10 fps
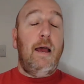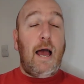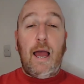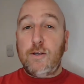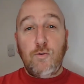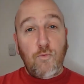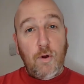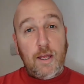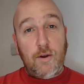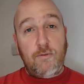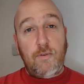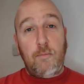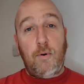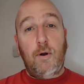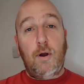It's a really good fun
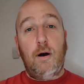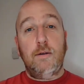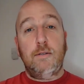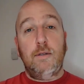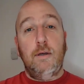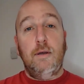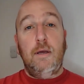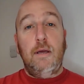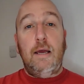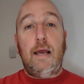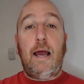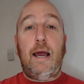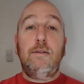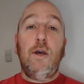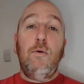podcast. Okay,
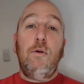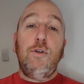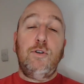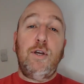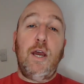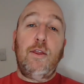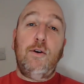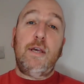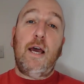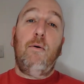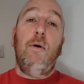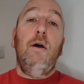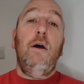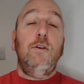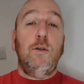so just check those out.
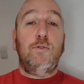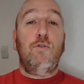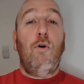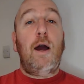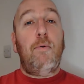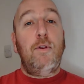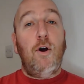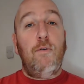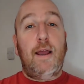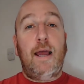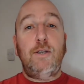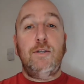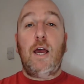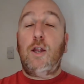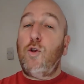Subscribe, notifications,
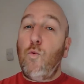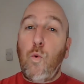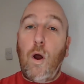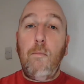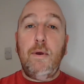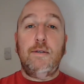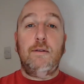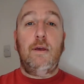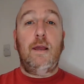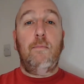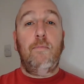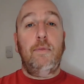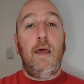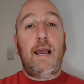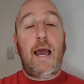and you won't miss a thing.
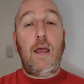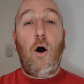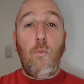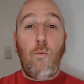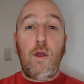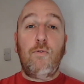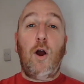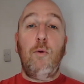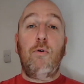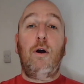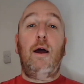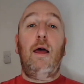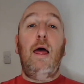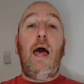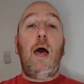Okay, on with Cobra Kai,
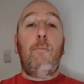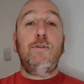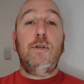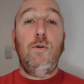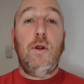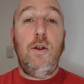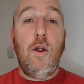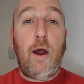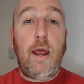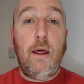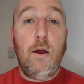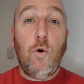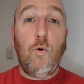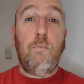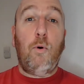episode 9,
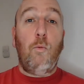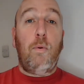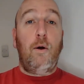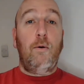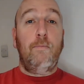called Pulpo.